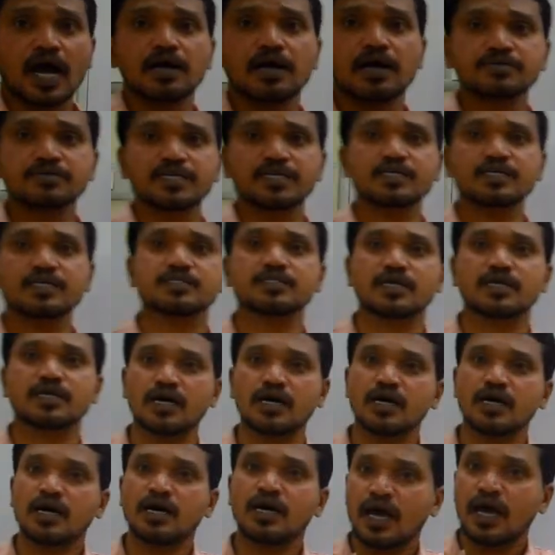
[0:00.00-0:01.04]
I am taking
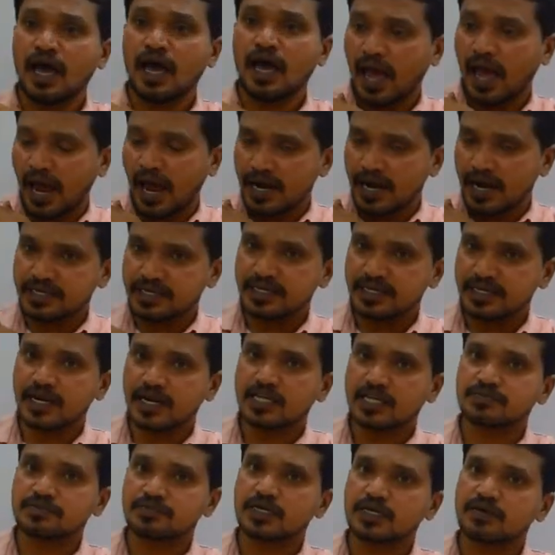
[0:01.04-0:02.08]
the anterior
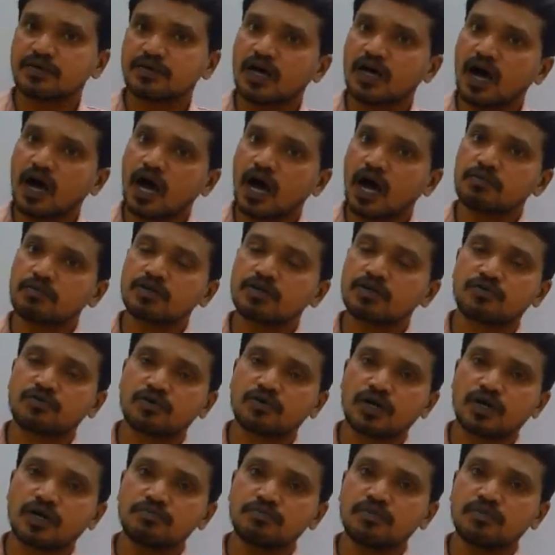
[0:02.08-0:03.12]
aspect of the arm and
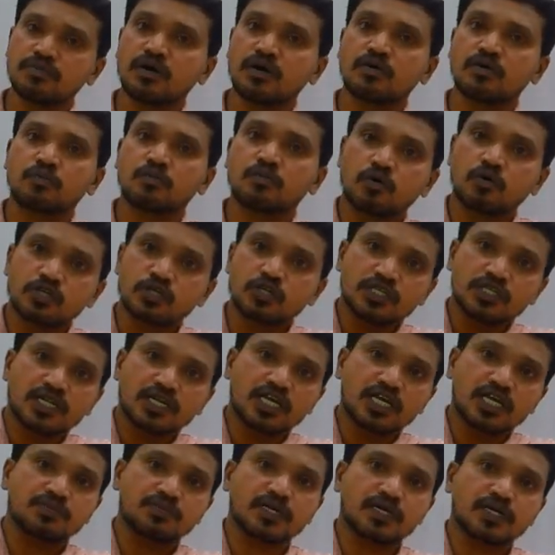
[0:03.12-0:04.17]
forearm, posterior
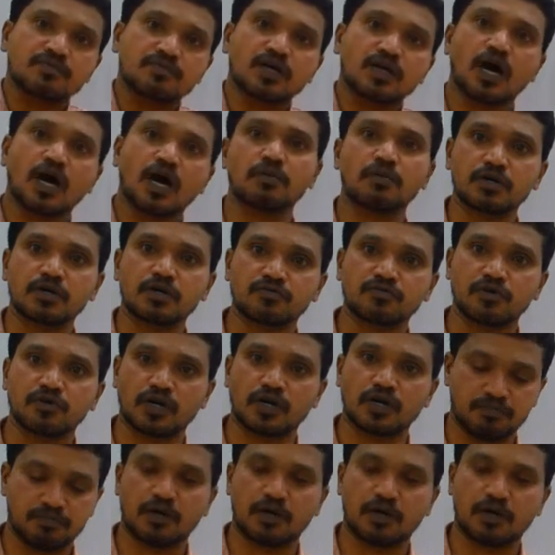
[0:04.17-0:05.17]
aspect of the arm and forearm.